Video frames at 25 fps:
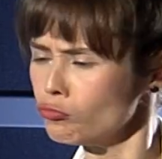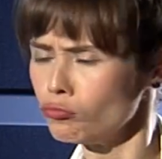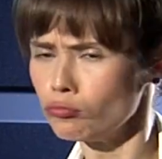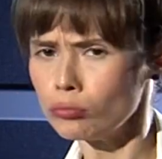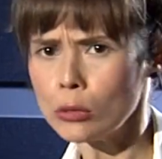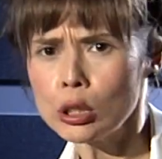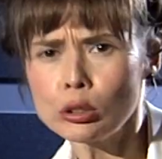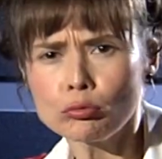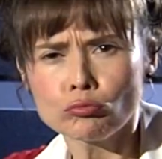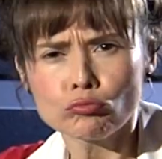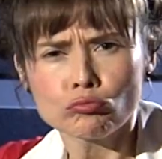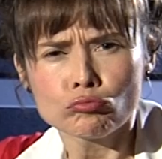
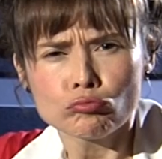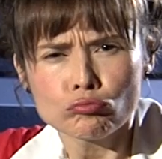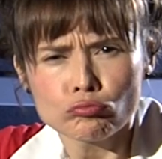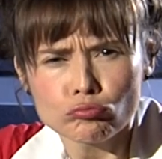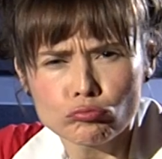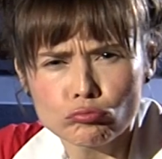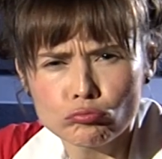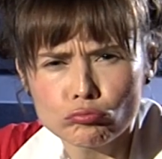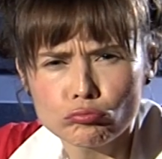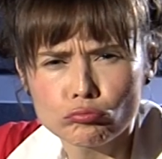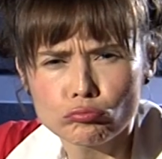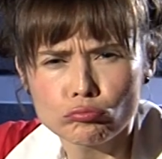and
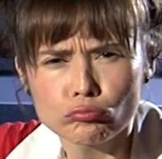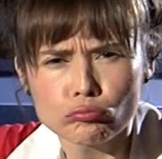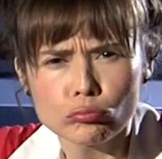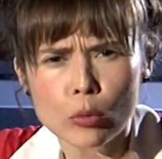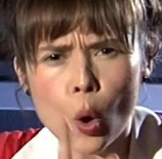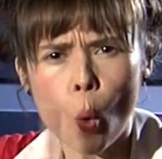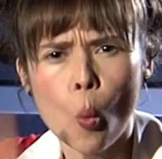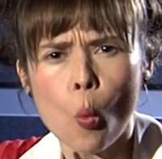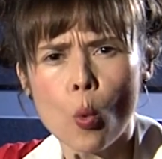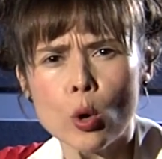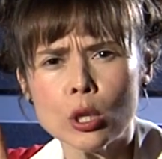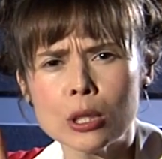his men,
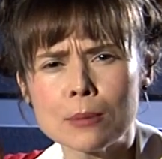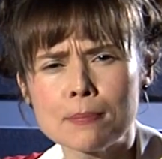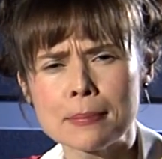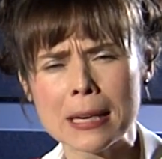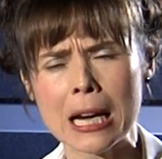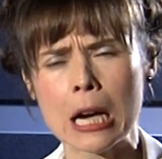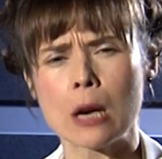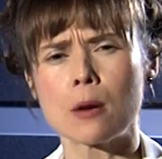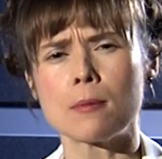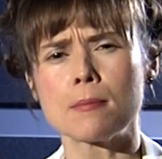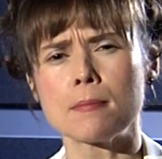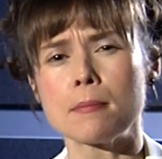his
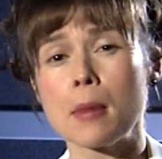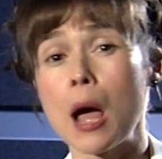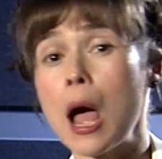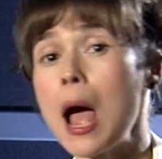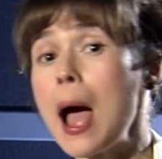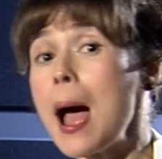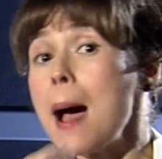advisors,